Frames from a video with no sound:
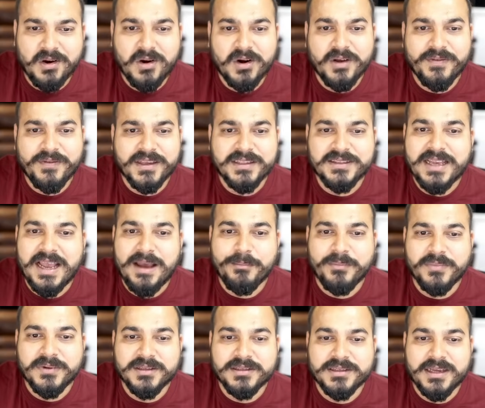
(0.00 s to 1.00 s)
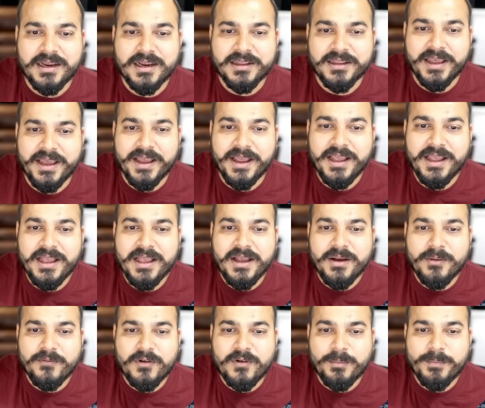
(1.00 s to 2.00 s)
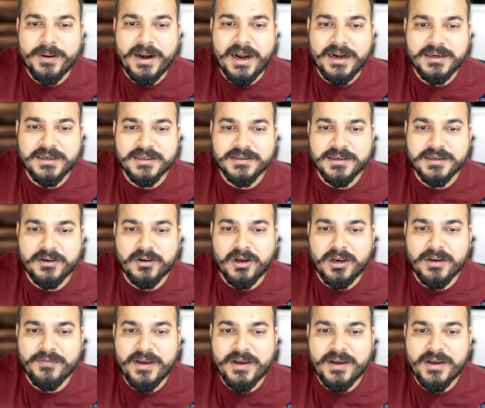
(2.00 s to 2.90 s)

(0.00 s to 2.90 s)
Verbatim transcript: a lot of examples are there for practice and all.